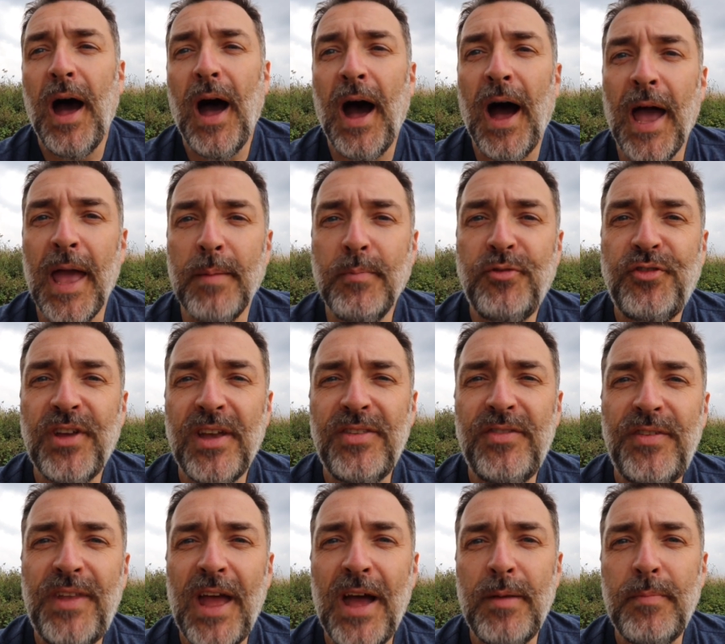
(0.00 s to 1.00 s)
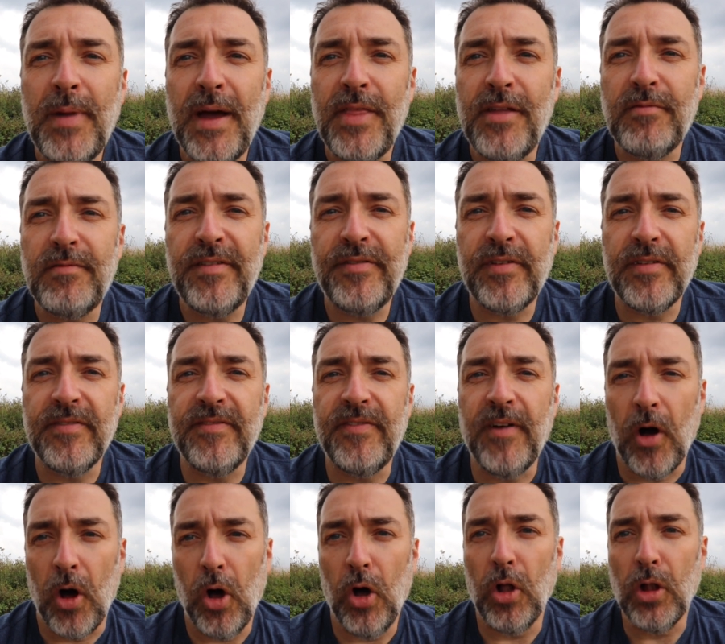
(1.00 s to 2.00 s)
I am just down by the River
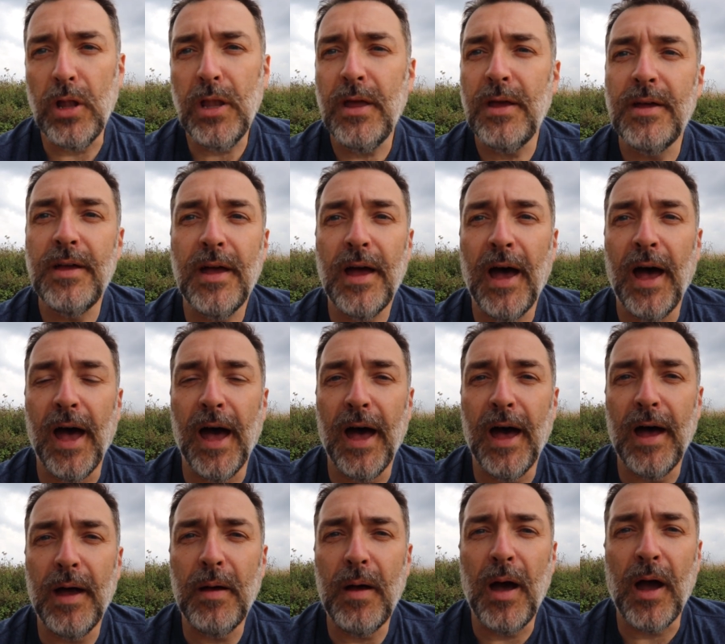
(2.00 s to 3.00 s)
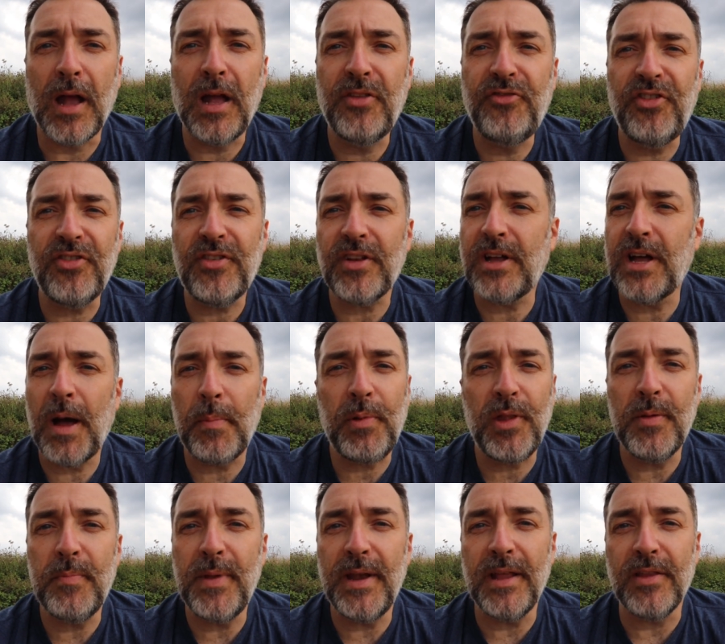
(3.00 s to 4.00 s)
Vaal, just a
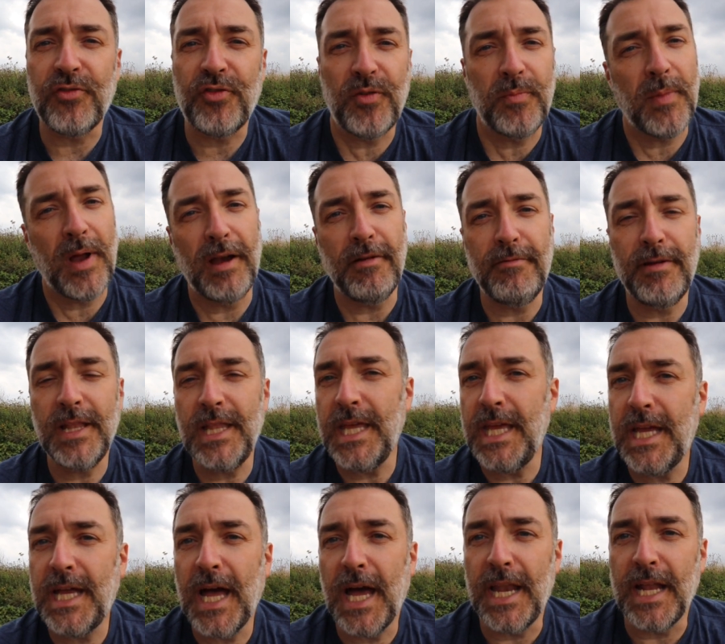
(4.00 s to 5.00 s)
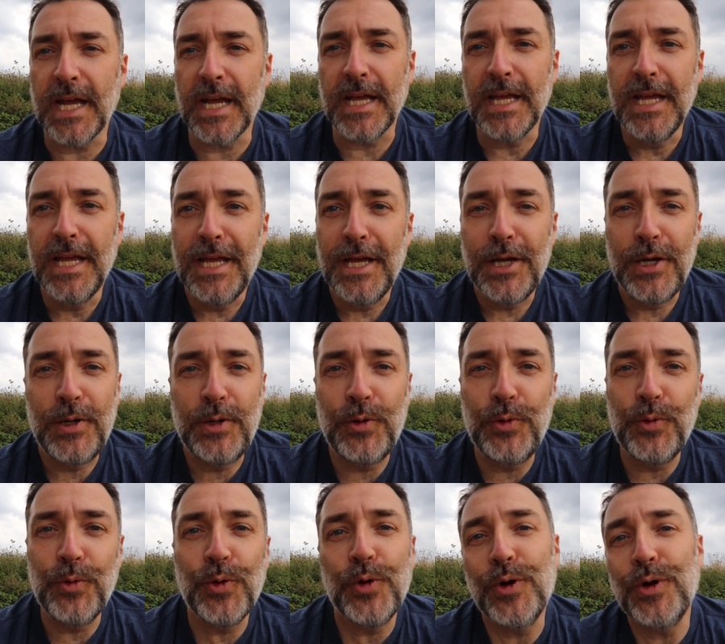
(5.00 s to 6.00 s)
couple of minutes from my really kind of
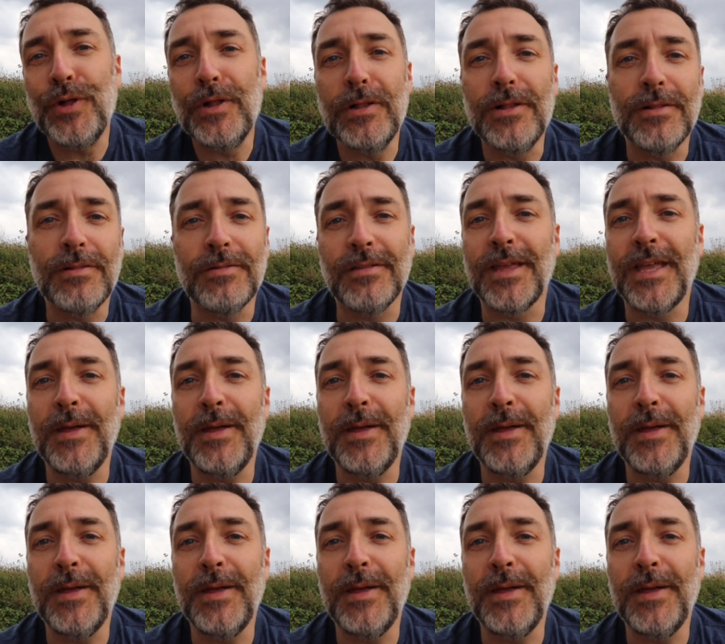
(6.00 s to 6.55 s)
cool